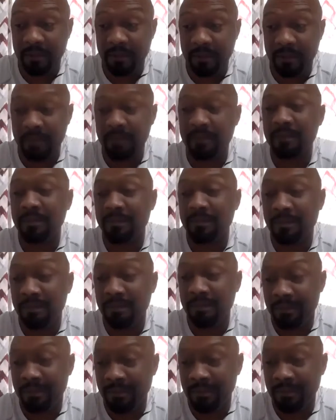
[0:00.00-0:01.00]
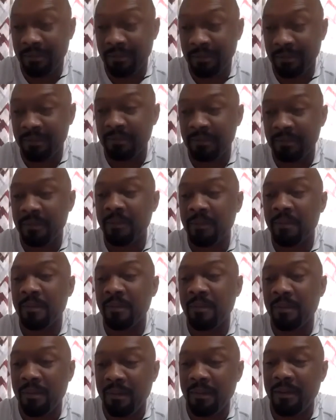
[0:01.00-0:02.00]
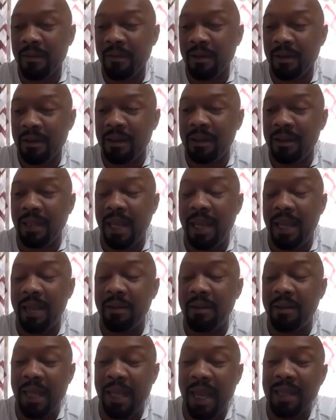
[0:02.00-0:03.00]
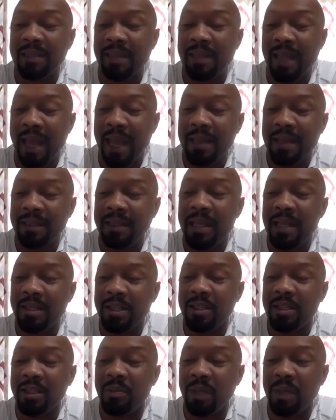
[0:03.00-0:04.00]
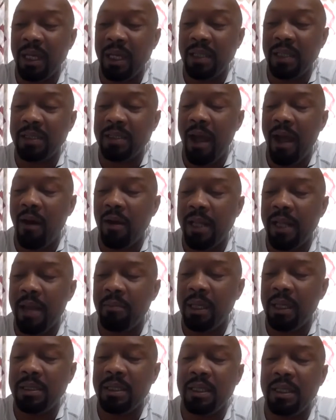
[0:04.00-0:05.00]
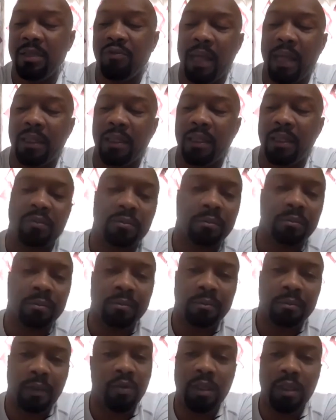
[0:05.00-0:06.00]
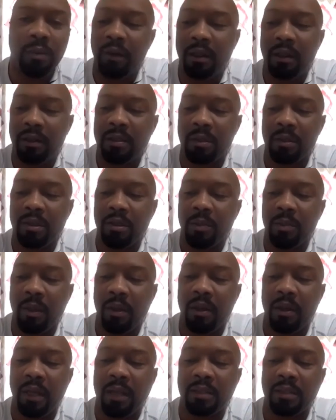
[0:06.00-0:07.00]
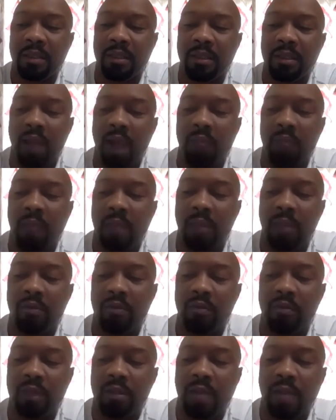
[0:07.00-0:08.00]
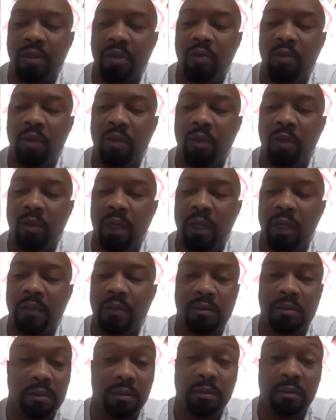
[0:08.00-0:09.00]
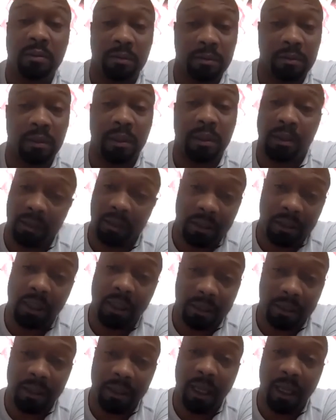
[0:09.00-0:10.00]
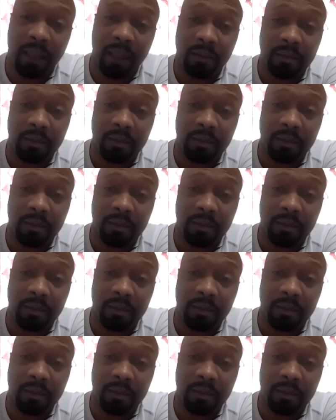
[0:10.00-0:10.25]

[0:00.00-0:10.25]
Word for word: that just means that all that means is he's reminding you. If you keep hearing it, it's coming to your spirit. That's just God reminding you this is how you want to win. This is this is it.